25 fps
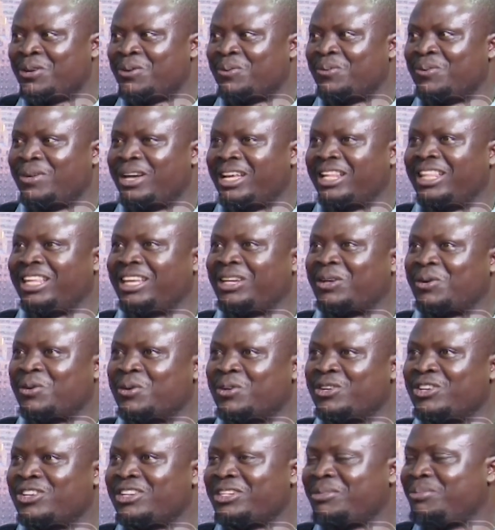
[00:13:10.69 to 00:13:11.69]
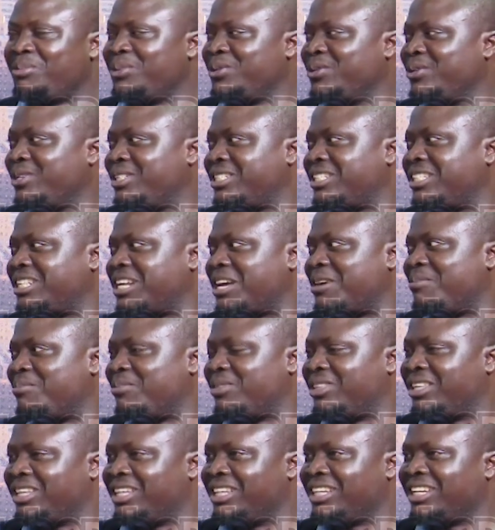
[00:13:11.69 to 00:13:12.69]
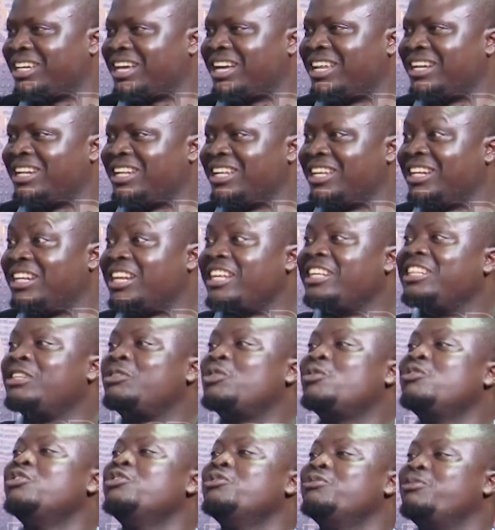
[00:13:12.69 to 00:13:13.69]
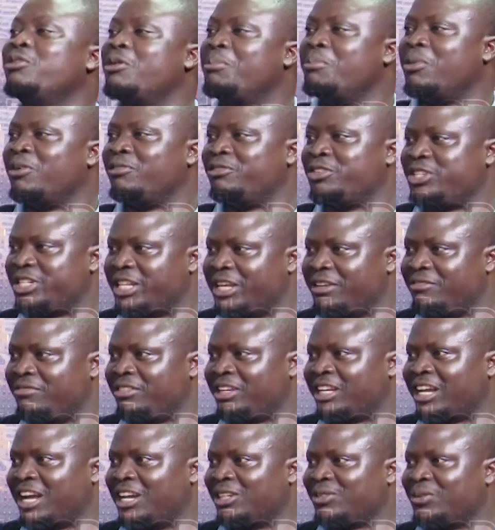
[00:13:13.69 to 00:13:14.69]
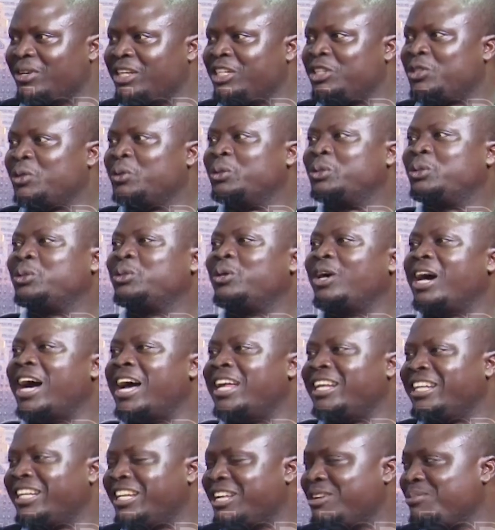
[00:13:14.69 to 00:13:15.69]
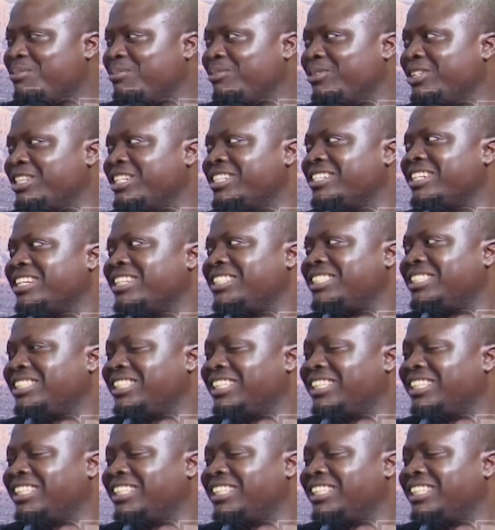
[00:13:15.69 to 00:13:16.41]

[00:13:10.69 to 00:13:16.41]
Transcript: where they contribute something and then in, in form of saving. Actually, it also earn them interest